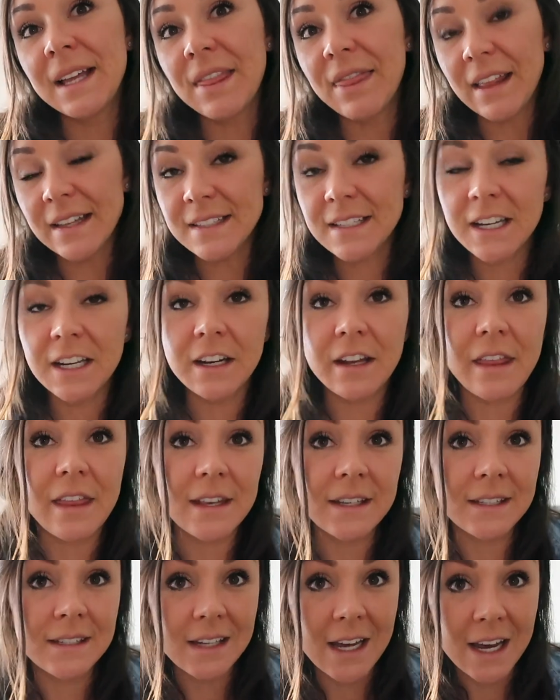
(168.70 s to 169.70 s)
that's kind of
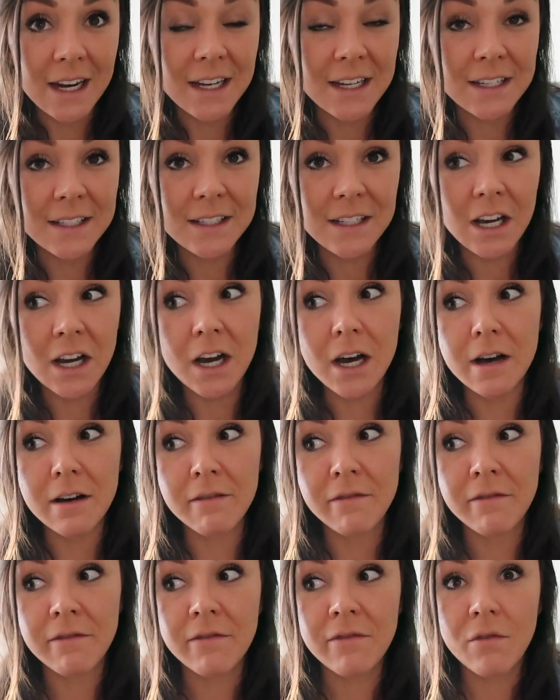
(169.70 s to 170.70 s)
the status
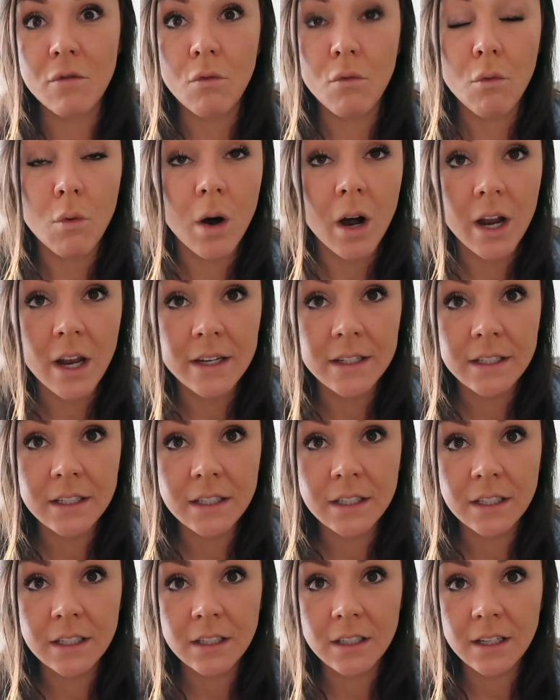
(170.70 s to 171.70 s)
of
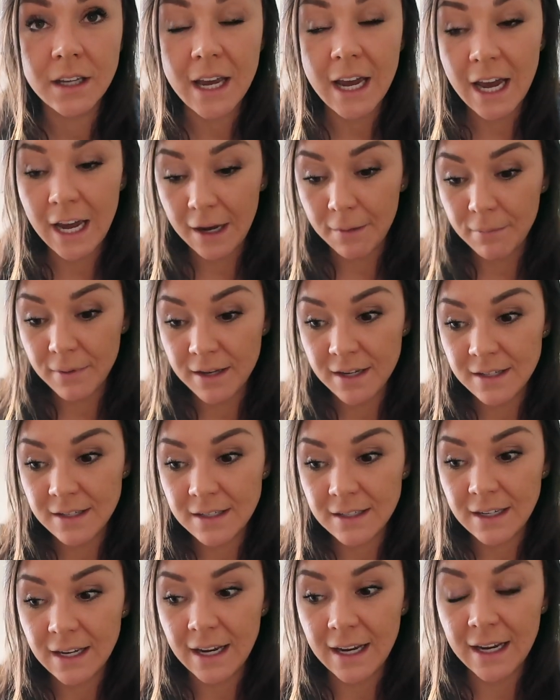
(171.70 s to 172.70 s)
what
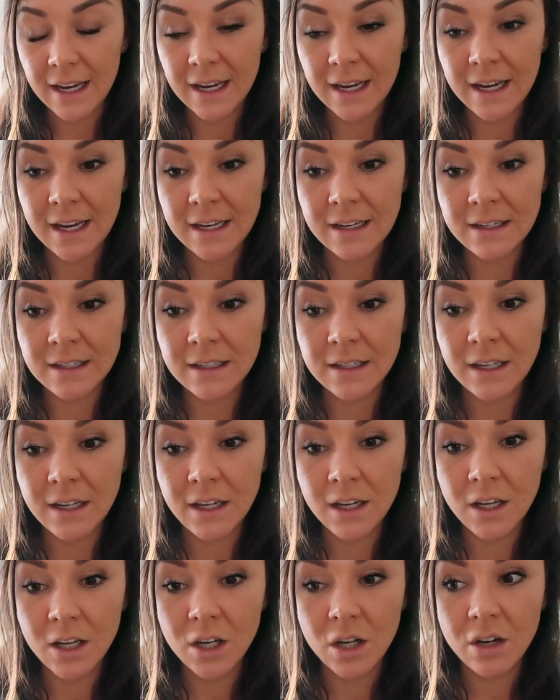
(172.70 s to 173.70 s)
happened and
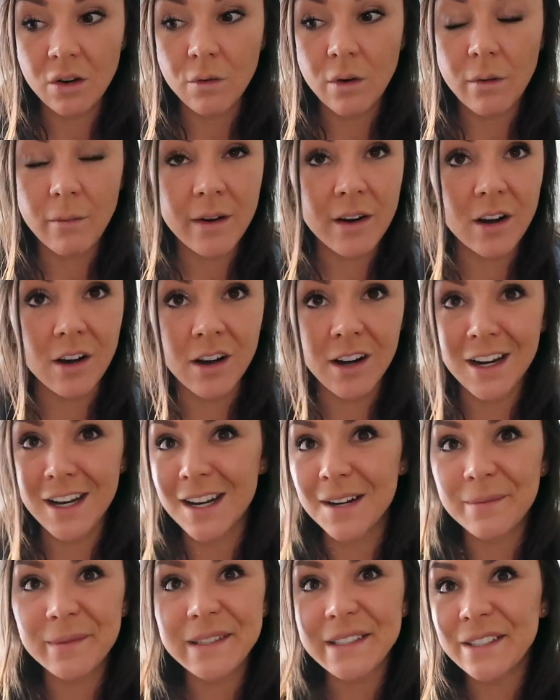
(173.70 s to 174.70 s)
what went on,
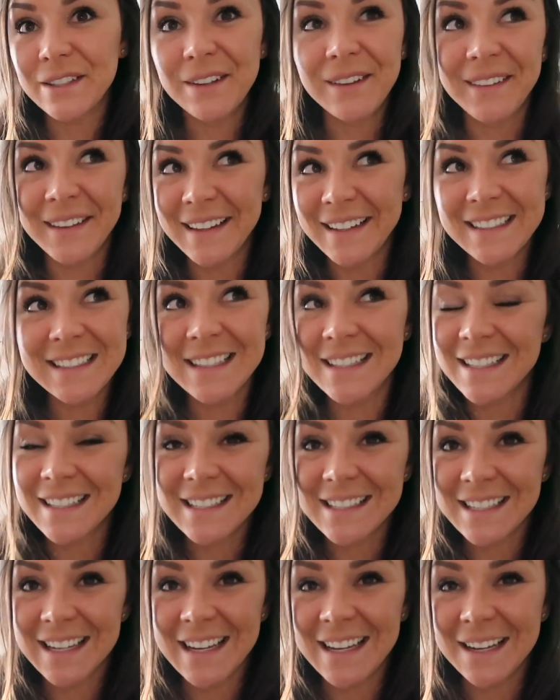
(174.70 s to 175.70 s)
and I'm still, like, to
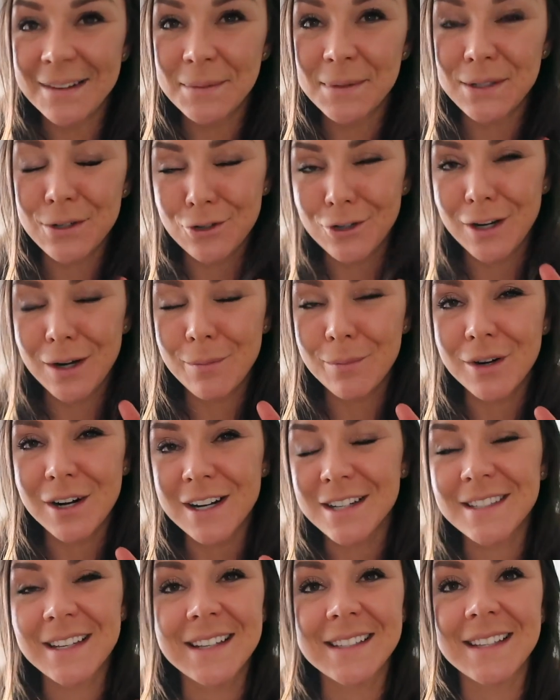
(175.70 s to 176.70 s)
this day, I'm still trying to
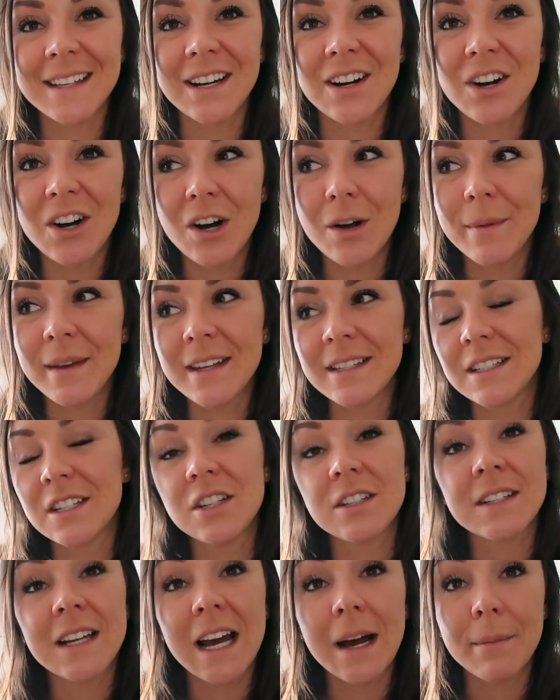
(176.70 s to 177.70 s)
process it all because it
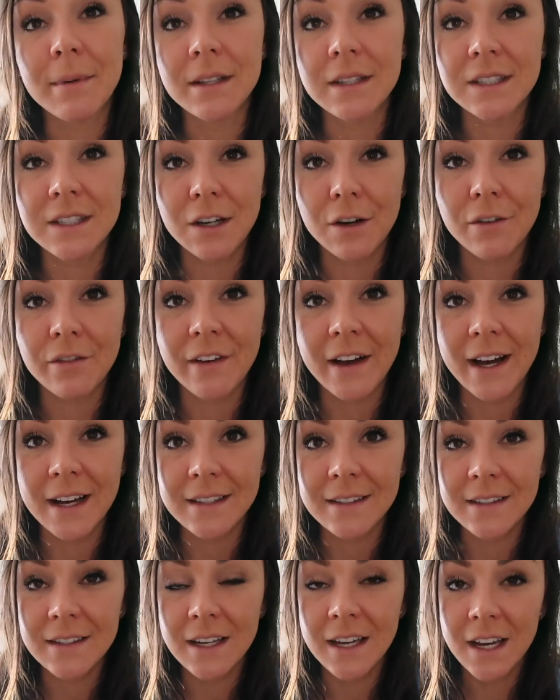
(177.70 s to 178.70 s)
just happened so
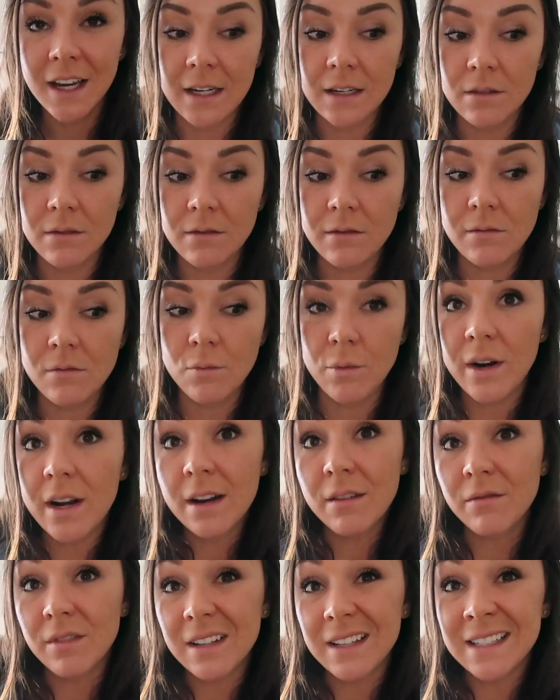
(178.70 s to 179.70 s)
fast, and we
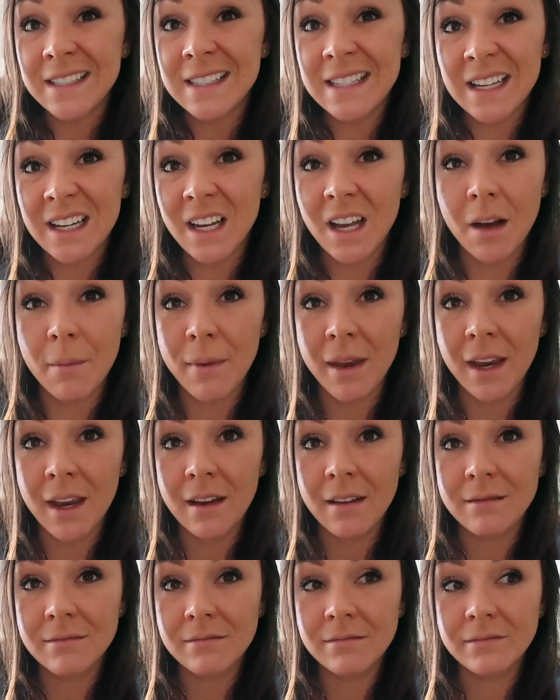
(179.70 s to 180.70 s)
didn't really see it
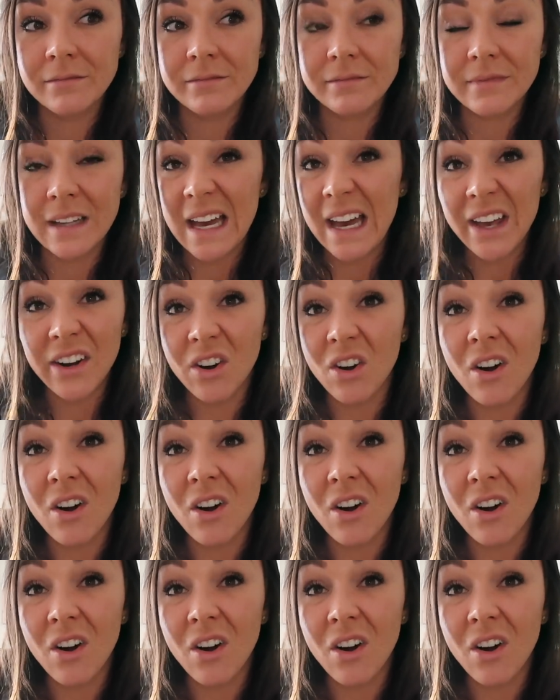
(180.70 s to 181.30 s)
coming at